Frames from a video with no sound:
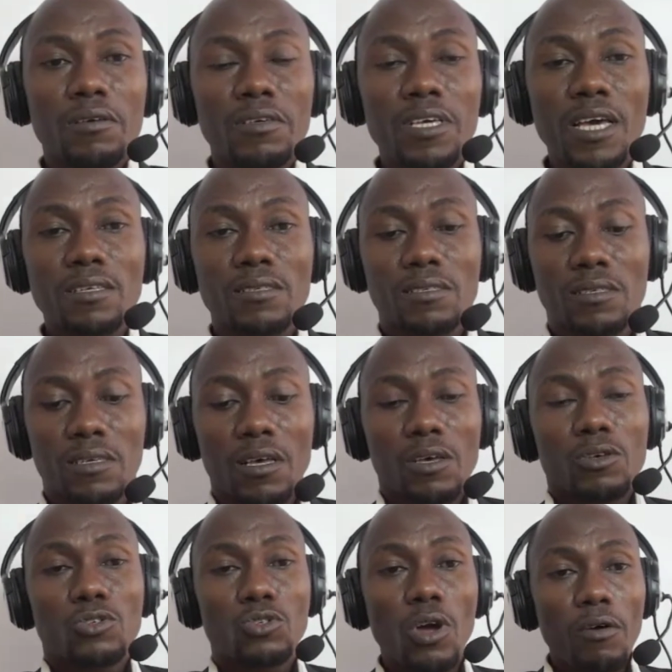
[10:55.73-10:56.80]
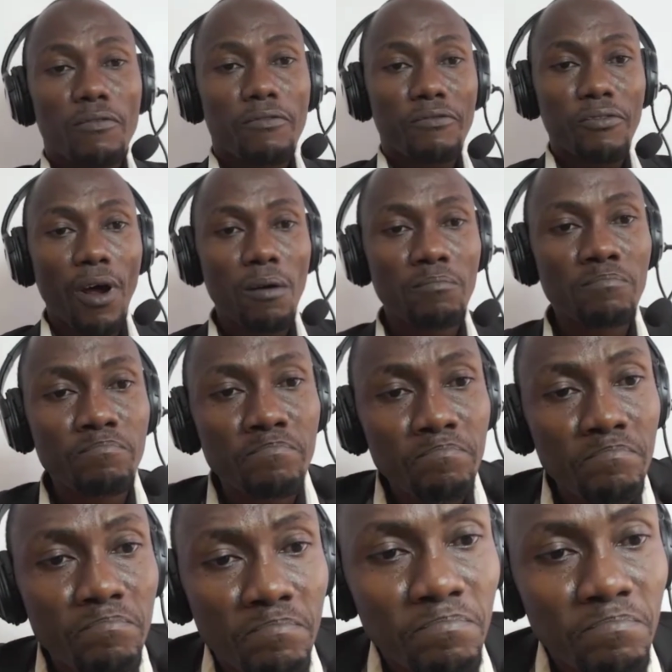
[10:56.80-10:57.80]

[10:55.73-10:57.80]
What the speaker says: Yes, so from